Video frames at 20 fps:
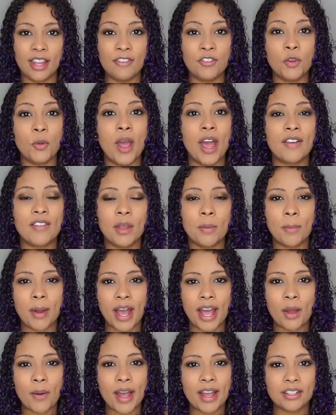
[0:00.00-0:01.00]
If you have a
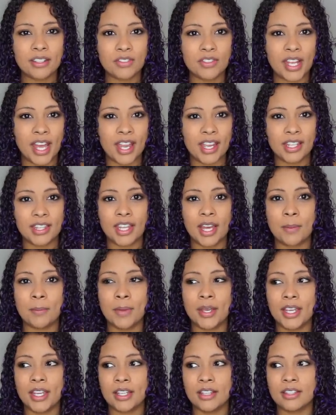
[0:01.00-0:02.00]
bioactive tank, that
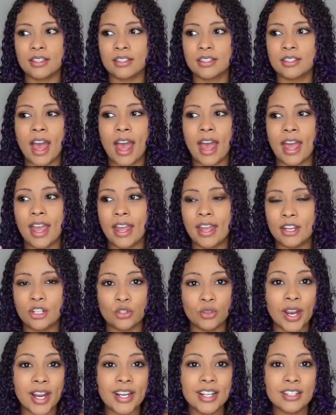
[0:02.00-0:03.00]
means a
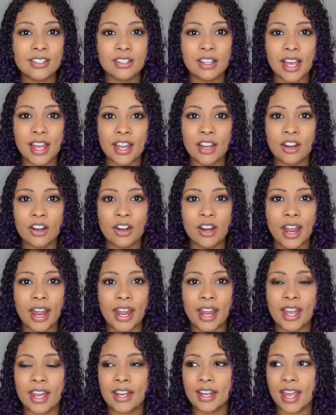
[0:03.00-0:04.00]
drainage layer
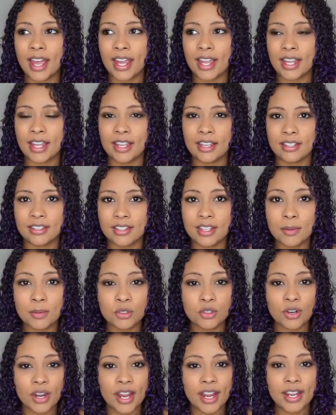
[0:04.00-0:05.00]
and a
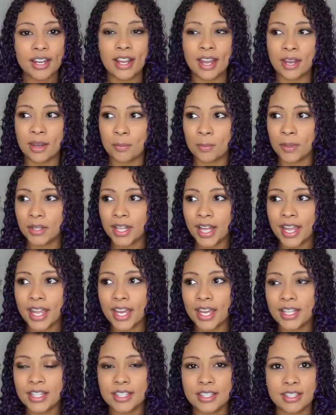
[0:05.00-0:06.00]
substrate and
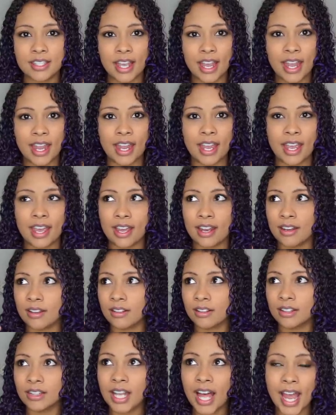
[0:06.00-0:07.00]
plants and
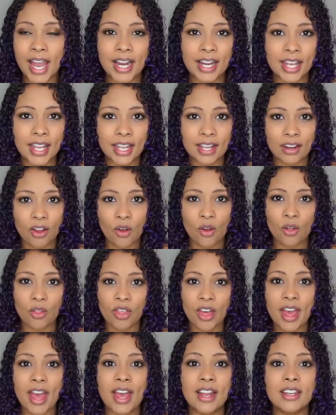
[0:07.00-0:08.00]
lighting and all
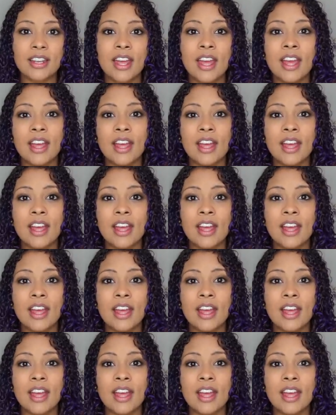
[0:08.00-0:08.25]
that,